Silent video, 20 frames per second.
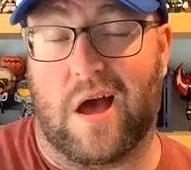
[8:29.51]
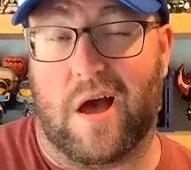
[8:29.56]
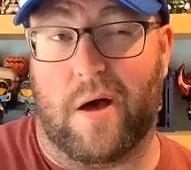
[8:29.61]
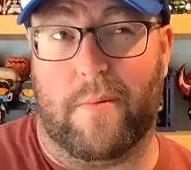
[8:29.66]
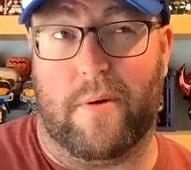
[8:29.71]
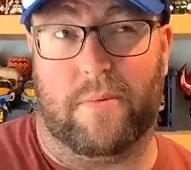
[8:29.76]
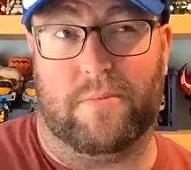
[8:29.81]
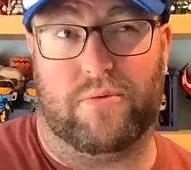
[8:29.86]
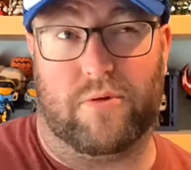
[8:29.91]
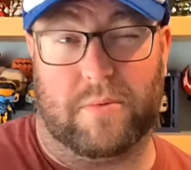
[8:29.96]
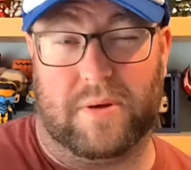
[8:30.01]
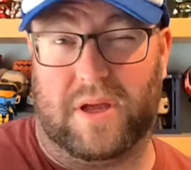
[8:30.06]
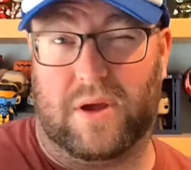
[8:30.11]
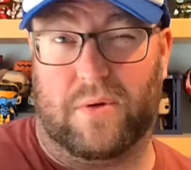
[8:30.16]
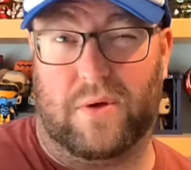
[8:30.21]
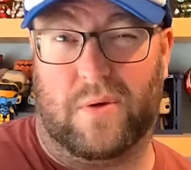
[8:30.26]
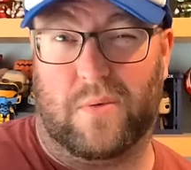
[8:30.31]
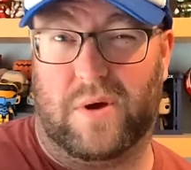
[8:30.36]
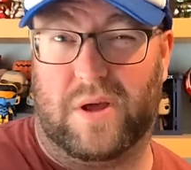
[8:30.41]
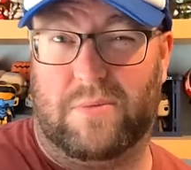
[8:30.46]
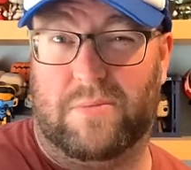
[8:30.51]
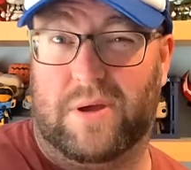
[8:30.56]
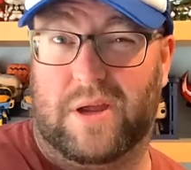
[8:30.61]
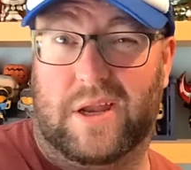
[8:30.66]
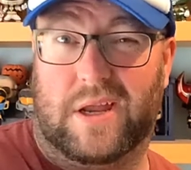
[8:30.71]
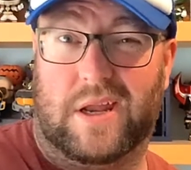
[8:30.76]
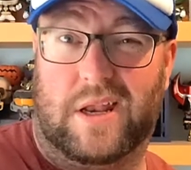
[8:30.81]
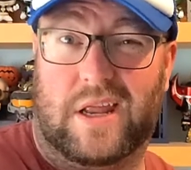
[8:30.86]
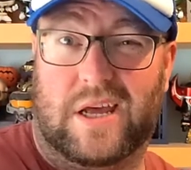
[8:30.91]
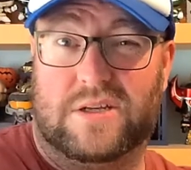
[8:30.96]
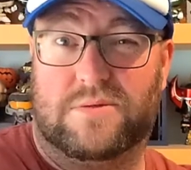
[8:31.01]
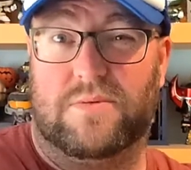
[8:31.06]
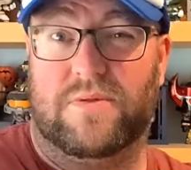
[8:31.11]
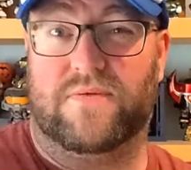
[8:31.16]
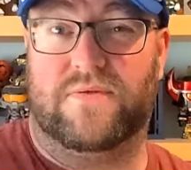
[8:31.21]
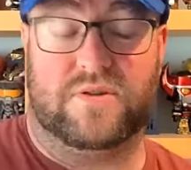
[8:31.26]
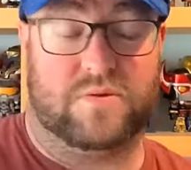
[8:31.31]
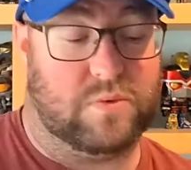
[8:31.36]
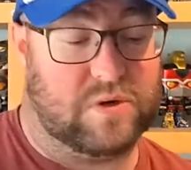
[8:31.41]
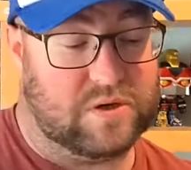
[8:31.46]
I'm probably going away at the beginning of next
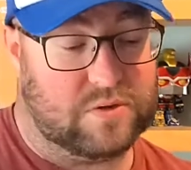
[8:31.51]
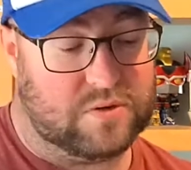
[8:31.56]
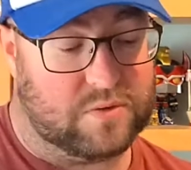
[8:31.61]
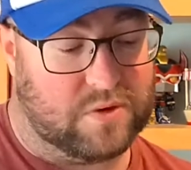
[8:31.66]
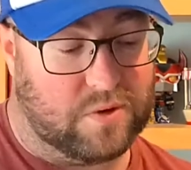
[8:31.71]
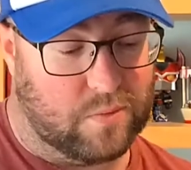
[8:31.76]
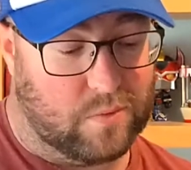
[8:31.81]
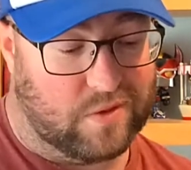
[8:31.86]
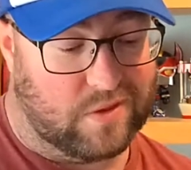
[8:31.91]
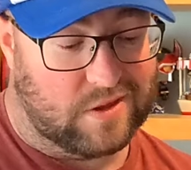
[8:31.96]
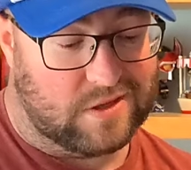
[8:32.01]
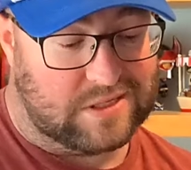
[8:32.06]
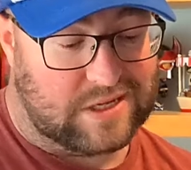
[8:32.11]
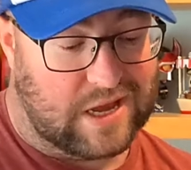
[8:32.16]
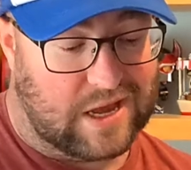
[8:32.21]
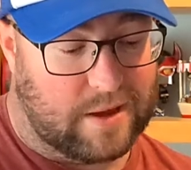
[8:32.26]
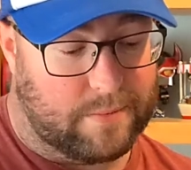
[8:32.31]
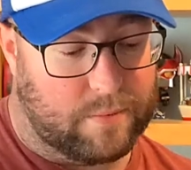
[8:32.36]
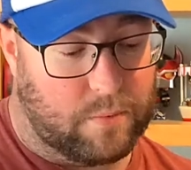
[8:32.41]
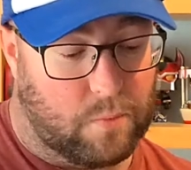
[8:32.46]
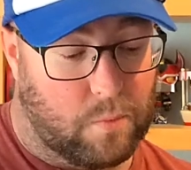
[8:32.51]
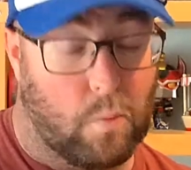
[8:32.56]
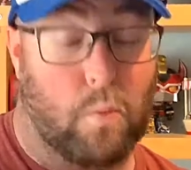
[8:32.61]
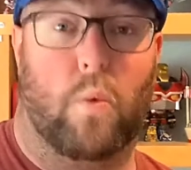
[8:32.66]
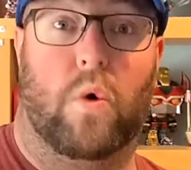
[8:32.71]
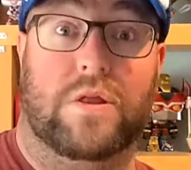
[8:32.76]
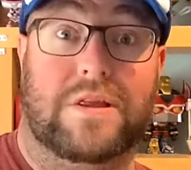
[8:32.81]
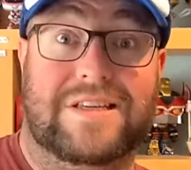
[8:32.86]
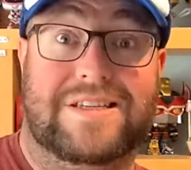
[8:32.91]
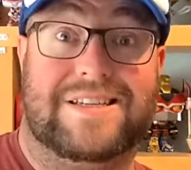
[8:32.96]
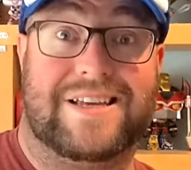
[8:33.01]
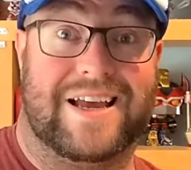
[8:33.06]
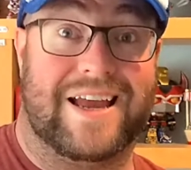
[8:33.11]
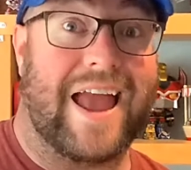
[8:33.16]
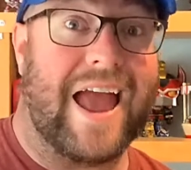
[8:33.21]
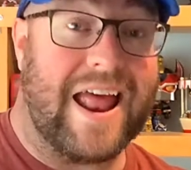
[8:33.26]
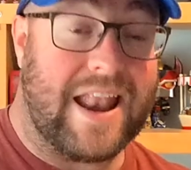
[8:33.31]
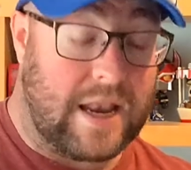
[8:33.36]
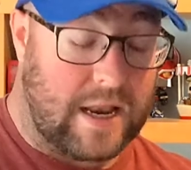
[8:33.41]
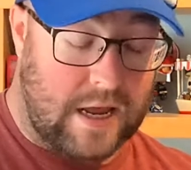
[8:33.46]
month as well, so I don't want this to happen once
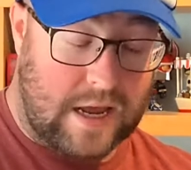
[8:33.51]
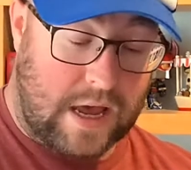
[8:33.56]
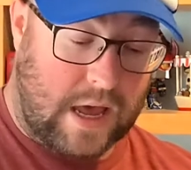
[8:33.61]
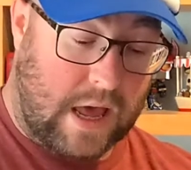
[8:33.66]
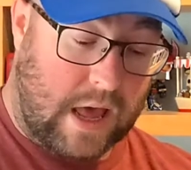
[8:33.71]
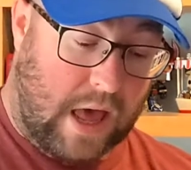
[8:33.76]
again.